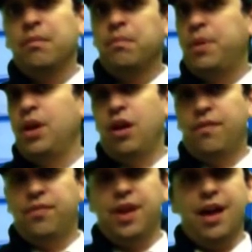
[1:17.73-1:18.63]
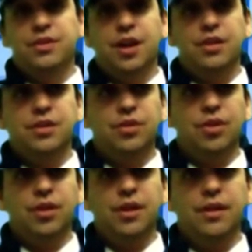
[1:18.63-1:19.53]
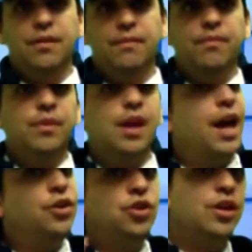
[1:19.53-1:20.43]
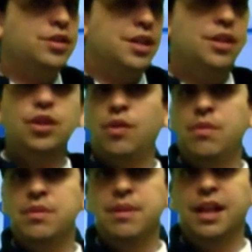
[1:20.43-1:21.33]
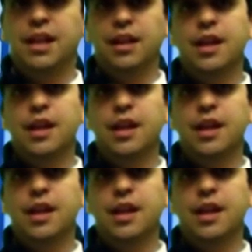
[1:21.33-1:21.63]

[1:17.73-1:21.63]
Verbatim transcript: peel off the outside of the cookie and just eat the cream in the middle.